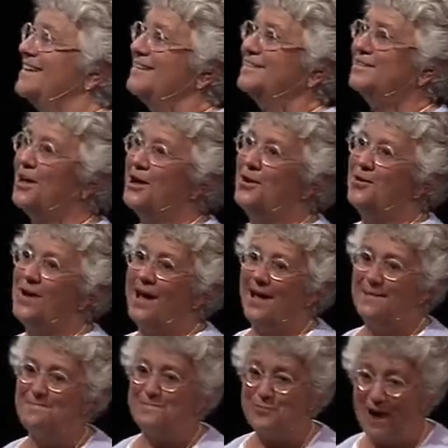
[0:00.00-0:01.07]
So
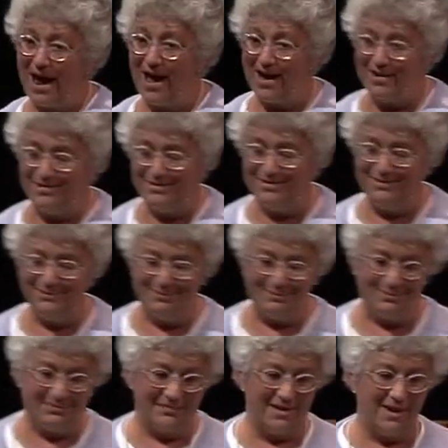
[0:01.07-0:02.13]
at Brown,
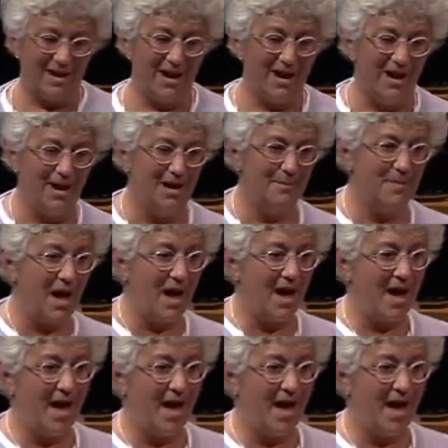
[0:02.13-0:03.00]
I